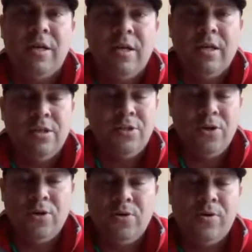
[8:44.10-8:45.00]

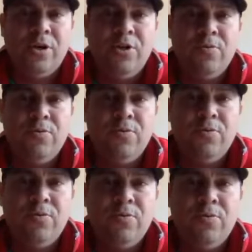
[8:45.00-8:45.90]
So you want to talk
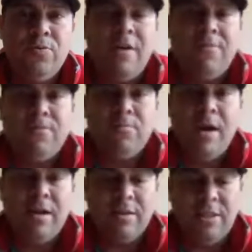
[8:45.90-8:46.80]
about a life
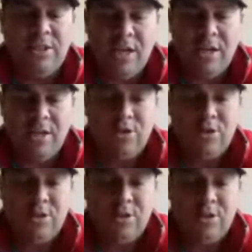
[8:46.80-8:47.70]
radically changed? You see
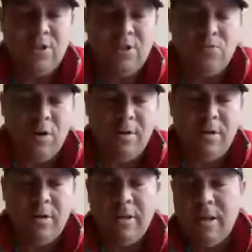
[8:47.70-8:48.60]
this woman
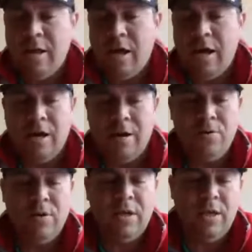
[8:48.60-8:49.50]
uh, who
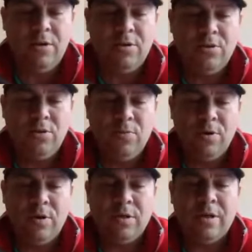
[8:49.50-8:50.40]
hears the word,
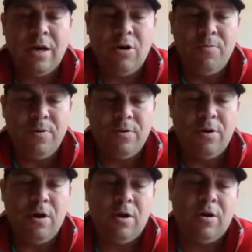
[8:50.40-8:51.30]
God opened her
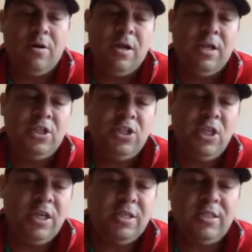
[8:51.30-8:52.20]
heart, she
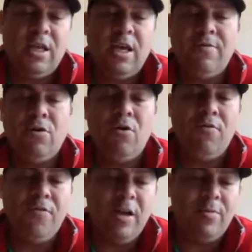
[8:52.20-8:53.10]
gets saved, her whole
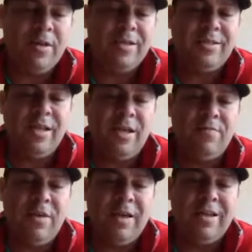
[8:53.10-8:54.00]
family gets saved,
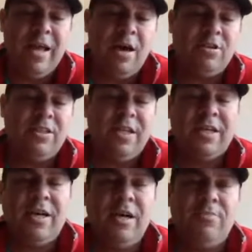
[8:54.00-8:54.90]
and now she's like,
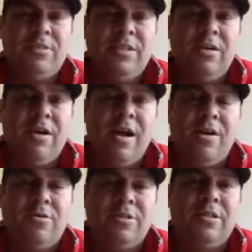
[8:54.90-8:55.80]
"Come stay at our
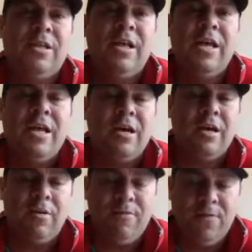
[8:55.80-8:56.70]
house, and I'm gonna help
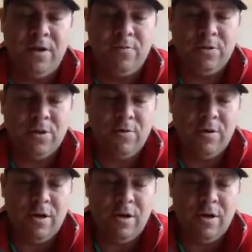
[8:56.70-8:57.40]
fund what's going on."